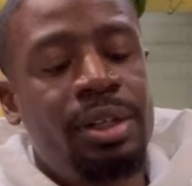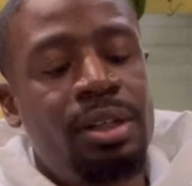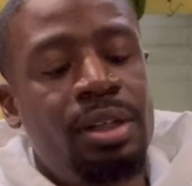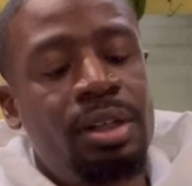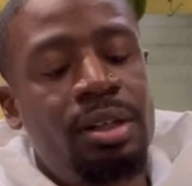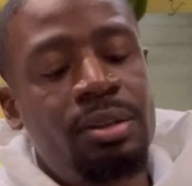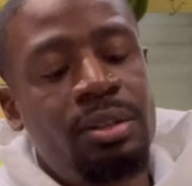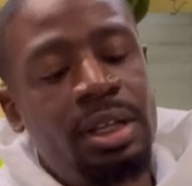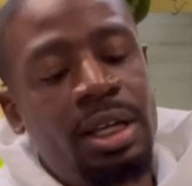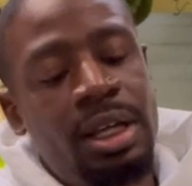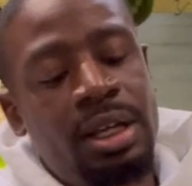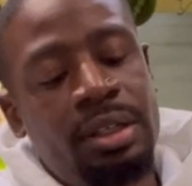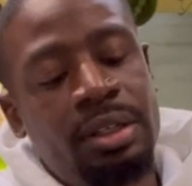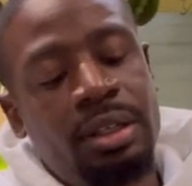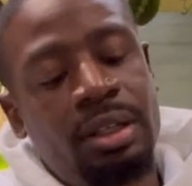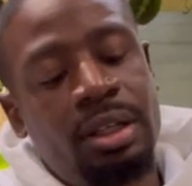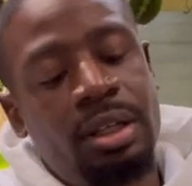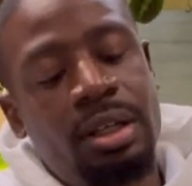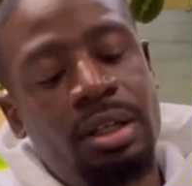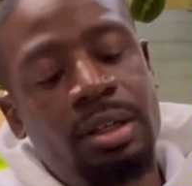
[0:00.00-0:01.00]
know down in
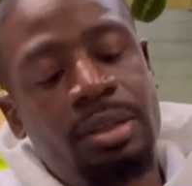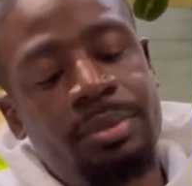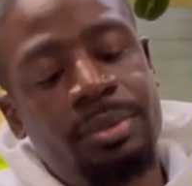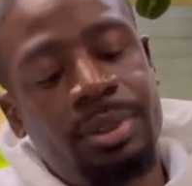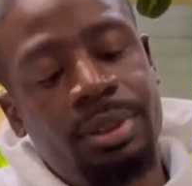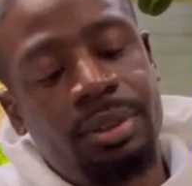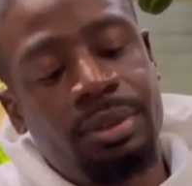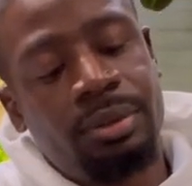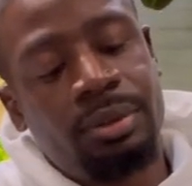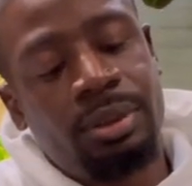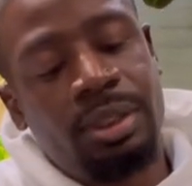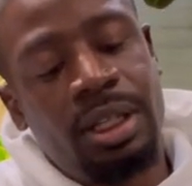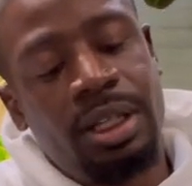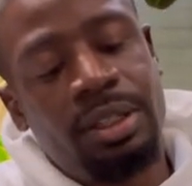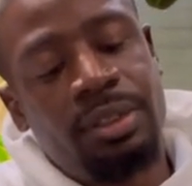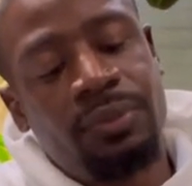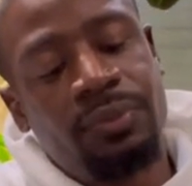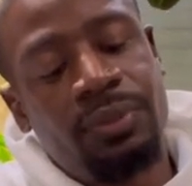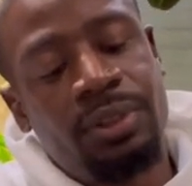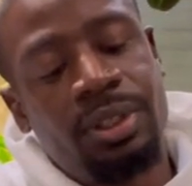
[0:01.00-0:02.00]
the comment how
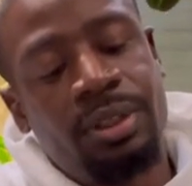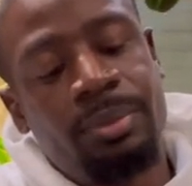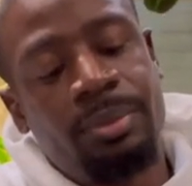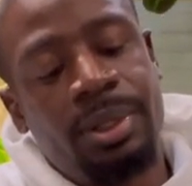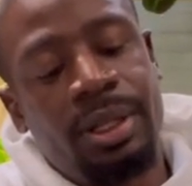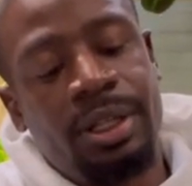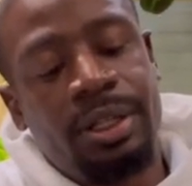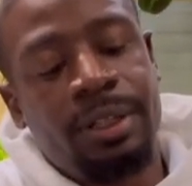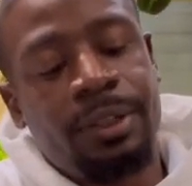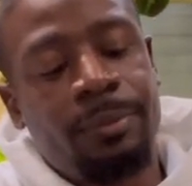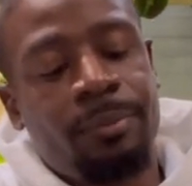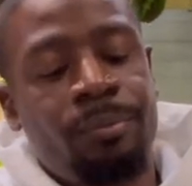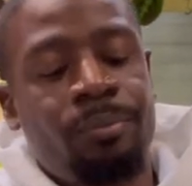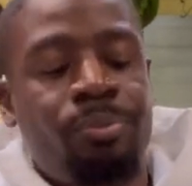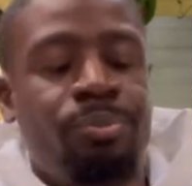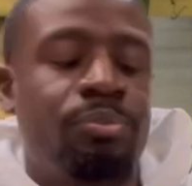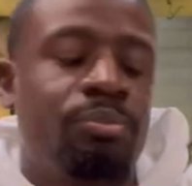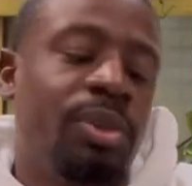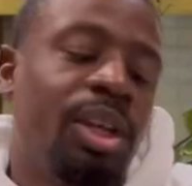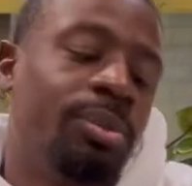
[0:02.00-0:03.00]
you feel about it.
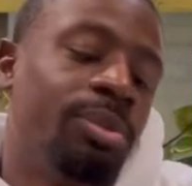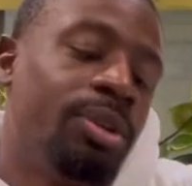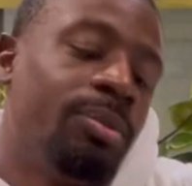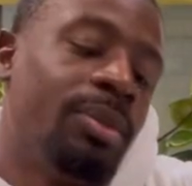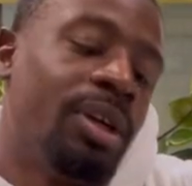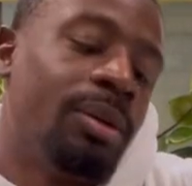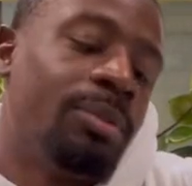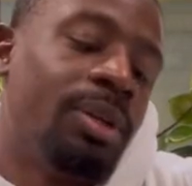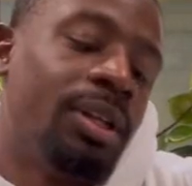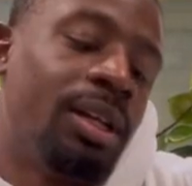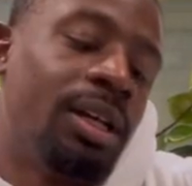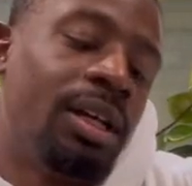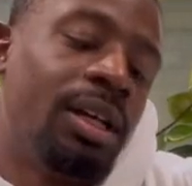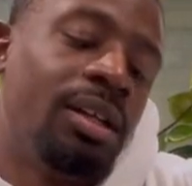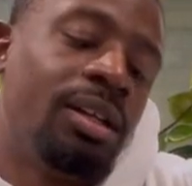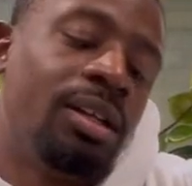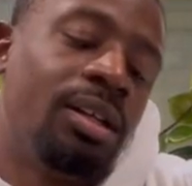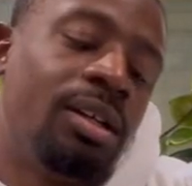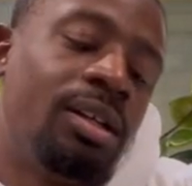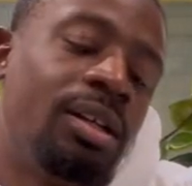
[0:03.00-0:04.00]
Maybe you might be like,
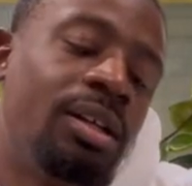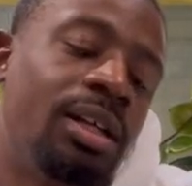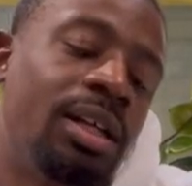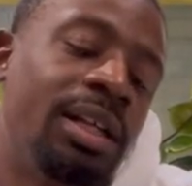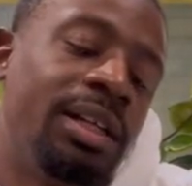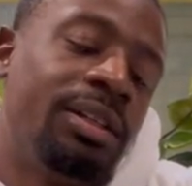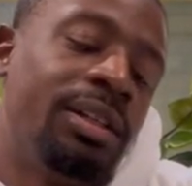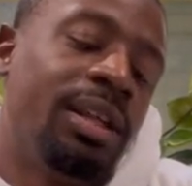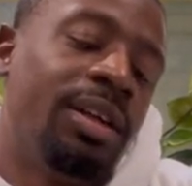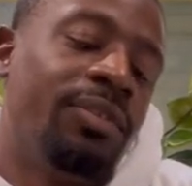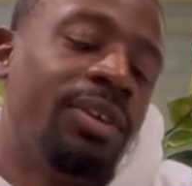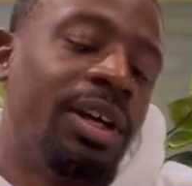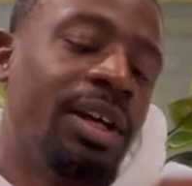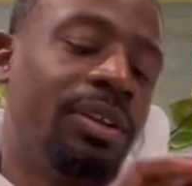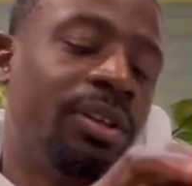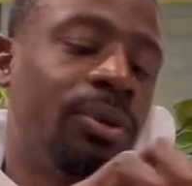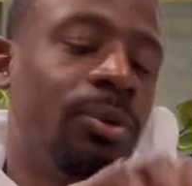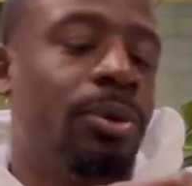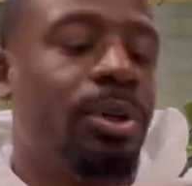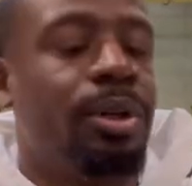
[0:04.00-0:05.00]
no, I've never had
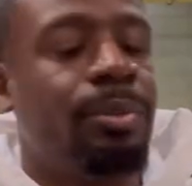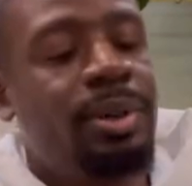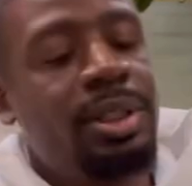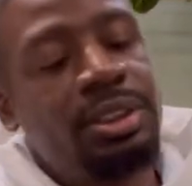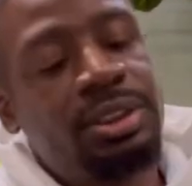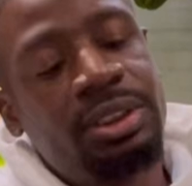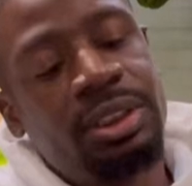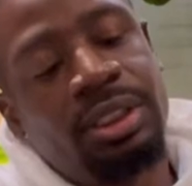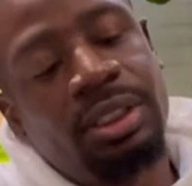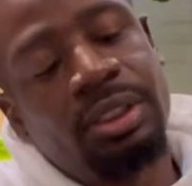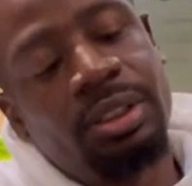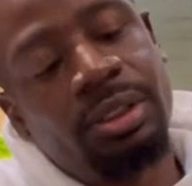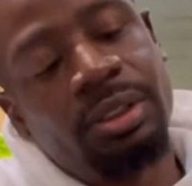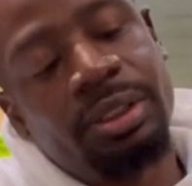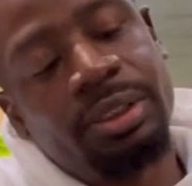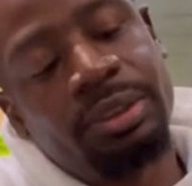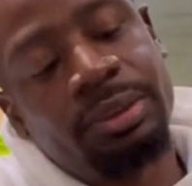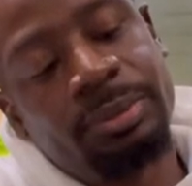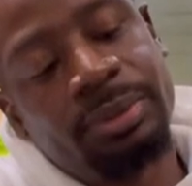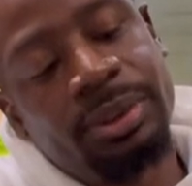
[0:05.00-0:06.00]
to water my
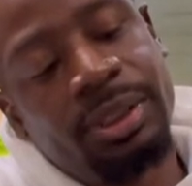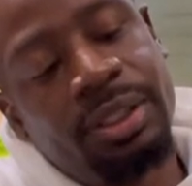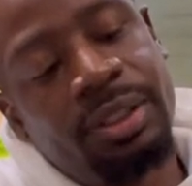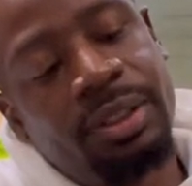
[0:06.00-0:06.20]
Syngoniums.